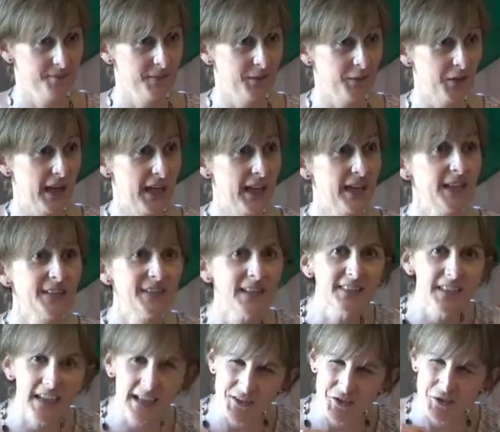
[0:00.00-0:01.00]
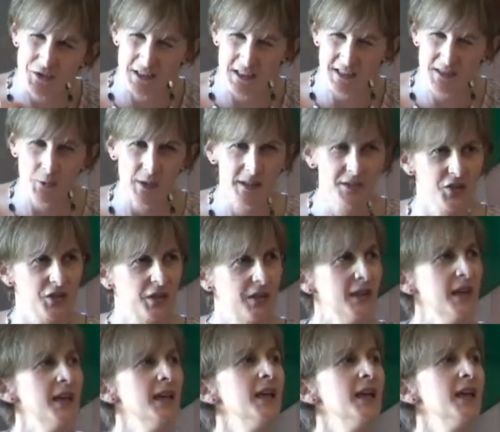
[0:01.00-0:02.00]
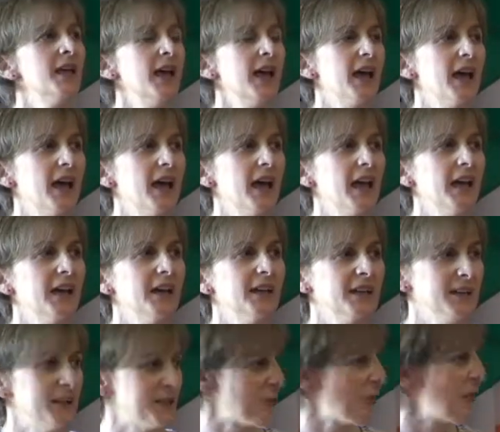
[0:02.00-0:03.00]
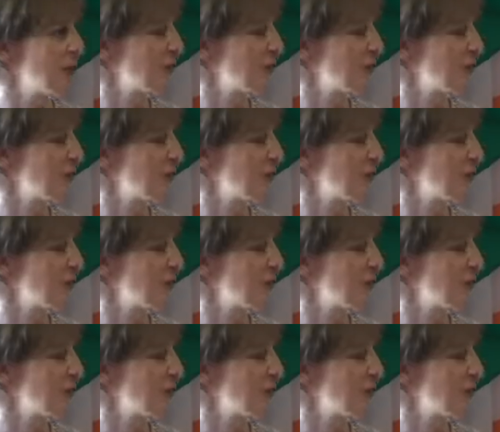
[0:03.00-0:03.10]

Okay, and I think the answer to this question is quite